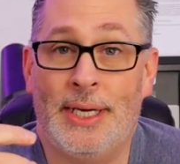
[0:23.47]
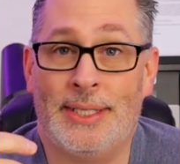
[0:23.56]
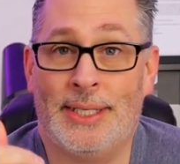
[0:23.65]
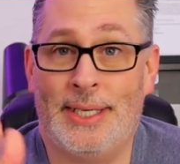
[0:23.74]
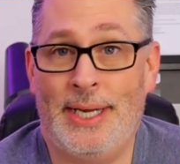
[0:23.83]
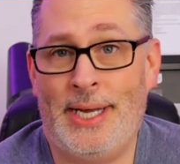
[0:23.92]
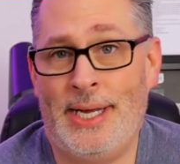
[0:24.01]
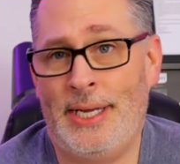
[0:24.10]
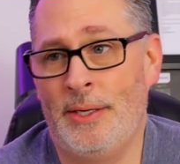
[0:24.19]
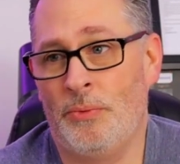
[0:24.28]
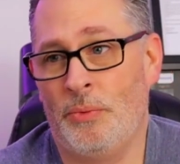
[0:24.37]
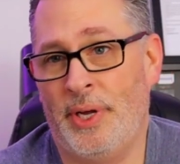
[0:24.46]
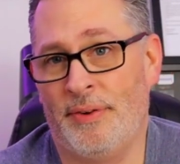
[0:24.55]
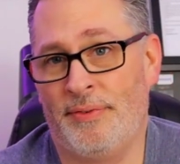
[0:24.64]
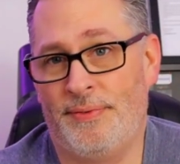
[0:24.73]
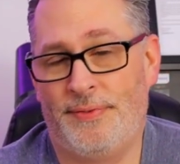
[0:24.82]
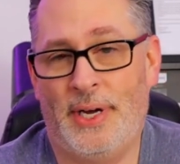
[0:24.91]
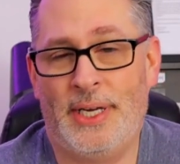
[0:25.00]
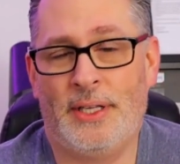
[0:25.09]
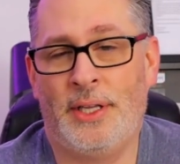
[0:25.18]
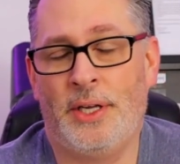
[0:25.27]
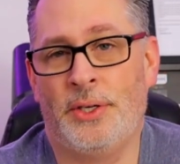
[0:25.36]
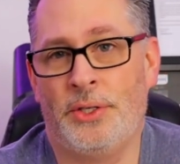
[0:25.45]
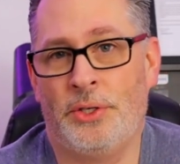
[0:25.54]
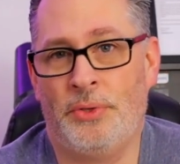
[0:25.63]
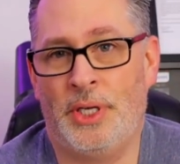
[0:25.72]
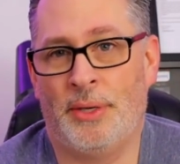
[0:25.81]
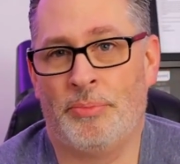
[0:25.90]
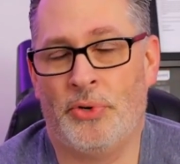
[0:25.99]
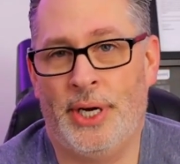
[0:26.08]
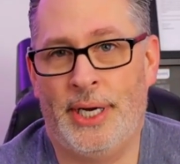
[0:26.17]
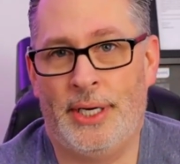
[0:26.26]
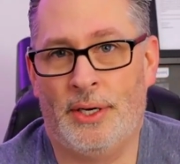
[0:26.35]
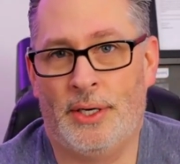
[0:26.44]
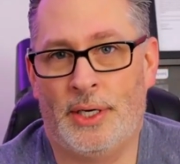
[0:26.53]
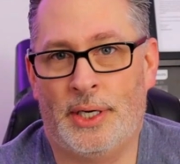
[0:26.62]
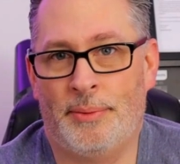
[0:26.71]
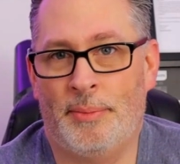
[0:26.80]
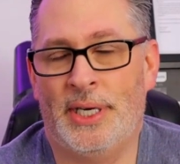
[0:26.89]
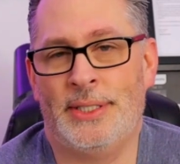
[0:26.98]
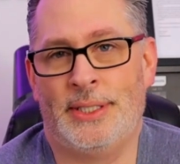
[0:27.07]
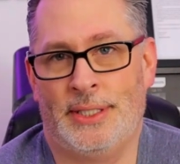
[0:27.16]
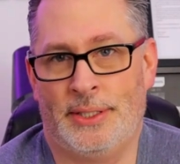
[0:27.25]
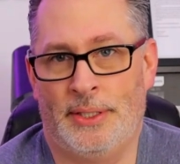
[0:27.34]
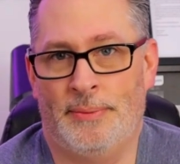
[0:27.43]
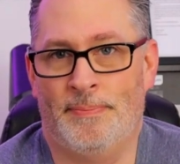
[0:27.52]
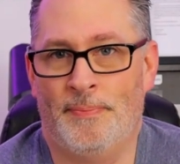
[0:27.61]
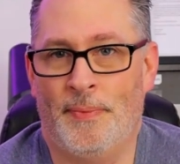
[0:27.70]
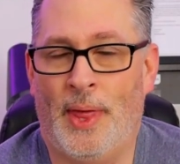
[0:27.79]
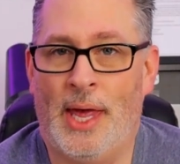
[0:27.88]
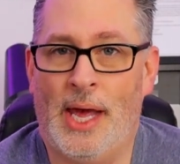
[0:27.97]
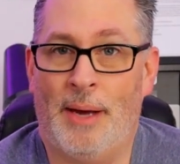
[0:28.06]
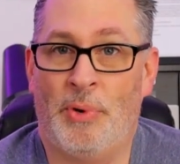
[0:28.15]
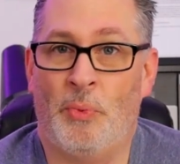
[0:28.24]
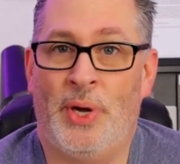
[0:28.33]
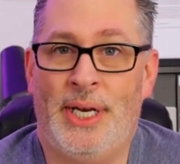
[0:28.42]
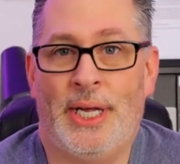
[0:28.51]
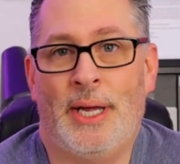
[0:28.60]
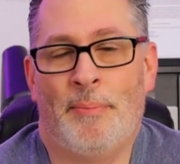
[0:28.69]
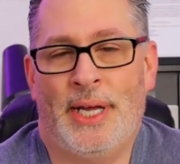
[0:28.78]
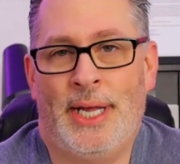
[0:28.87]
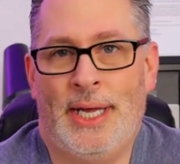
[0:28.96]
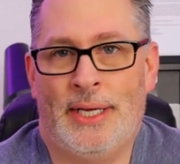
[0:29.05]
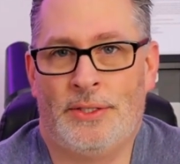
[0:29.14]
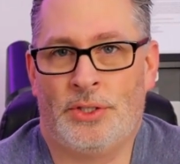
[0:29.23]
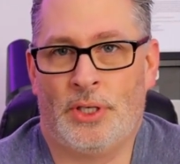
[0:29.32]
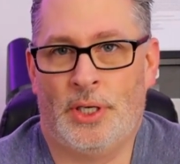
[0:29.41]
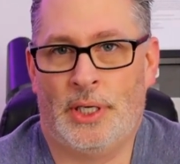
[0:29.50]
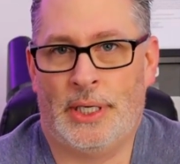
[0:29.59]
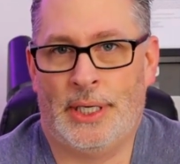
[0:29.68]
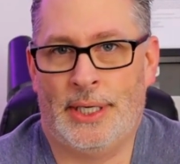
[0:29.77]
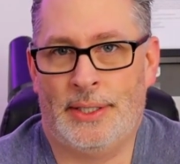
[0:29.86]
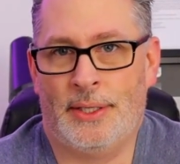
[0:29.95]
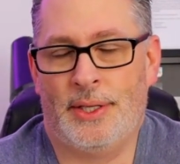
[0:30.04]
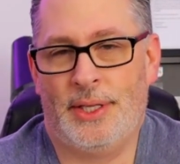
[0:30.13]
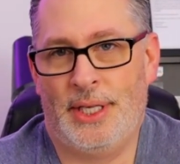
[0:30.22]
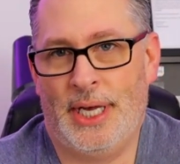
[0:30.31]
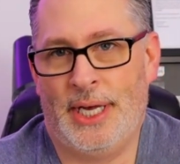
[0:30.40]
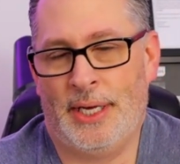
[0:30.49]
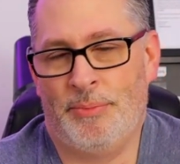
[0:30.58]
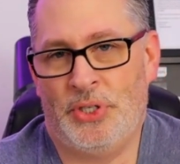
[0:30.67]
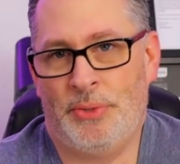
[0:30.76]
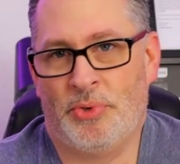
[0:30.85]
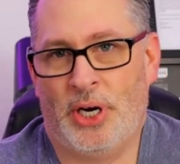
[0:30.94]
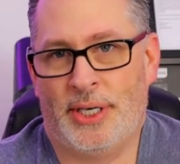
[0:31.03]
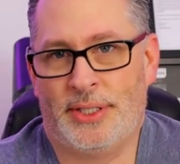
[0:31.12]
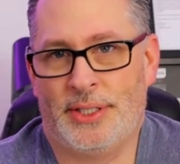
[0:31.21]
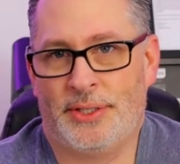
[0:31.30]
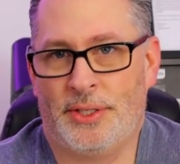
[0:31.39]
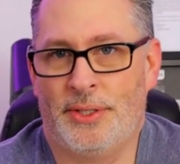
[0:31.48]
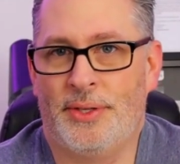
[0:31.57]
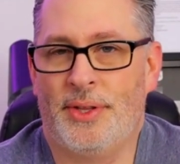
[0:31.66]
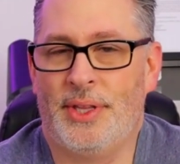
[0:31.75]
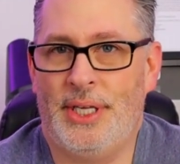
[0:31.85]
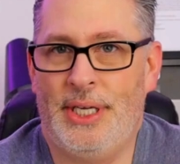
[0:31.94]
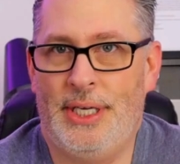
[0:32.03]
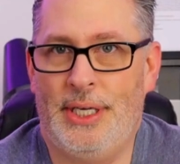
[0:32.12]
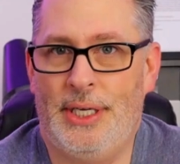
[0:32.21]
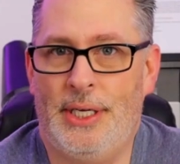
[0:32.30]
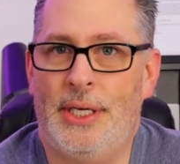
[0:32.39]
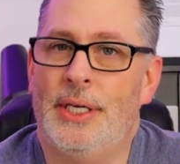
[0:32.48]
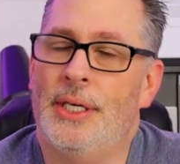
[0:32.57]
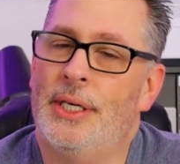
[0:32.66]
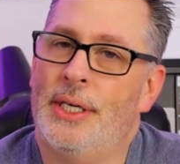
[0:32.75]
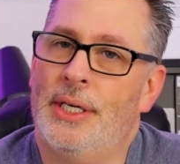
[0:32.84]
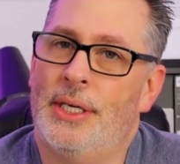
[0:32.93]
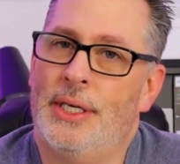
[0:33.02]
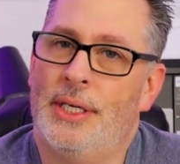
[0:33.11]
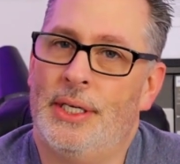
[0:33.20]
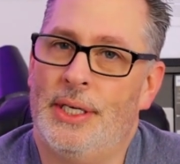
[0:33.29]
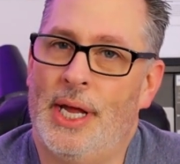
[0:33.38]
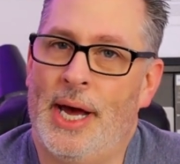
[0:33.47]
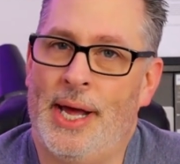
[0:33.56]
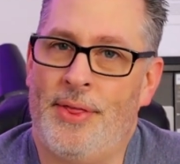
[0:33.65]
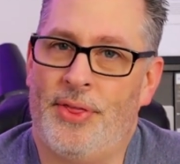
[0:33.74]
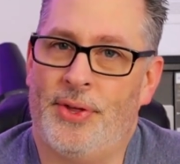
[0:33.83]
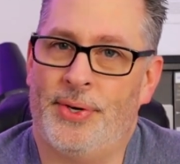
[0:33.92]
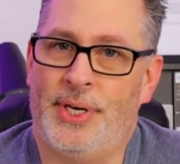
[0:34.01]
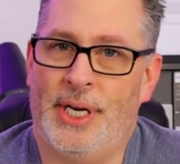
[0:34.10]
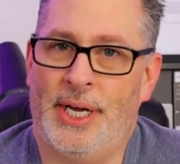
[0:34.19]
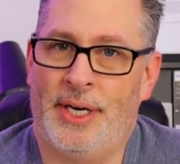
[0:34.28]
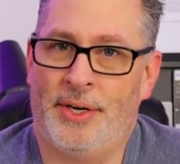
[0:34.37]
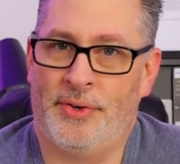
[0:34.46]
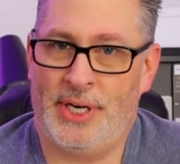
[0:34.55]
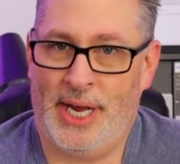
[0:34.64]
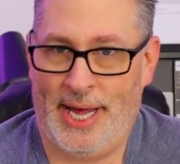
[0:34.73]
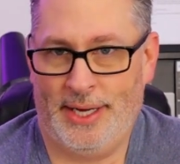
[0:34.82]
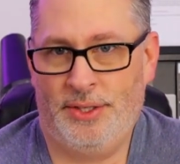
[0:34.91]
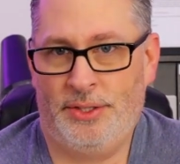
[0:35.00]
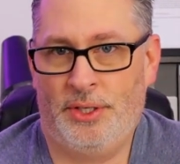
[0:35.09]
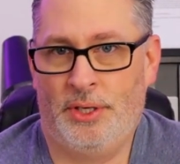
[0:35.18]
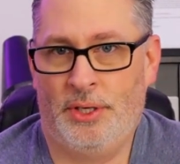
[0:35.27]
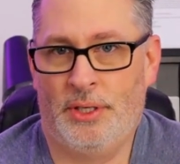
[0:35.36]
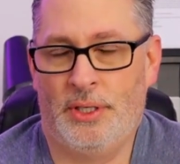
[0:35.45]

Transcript: And today we are finally going to do the upgrade on my system. I've been waiting to get my hands on the AMD processor, the 3900X,